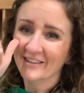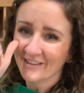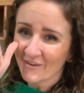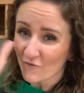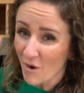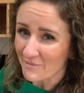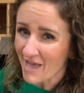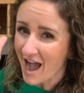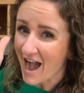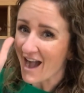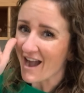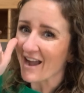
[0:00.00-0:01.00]
From the
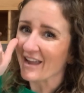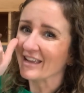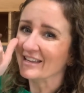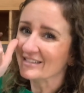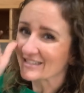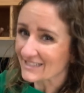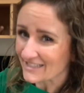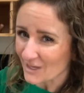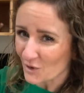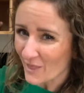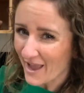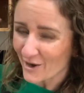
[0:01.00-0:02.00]
I, see
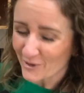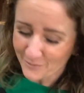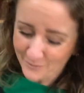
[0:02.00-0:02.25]
you later.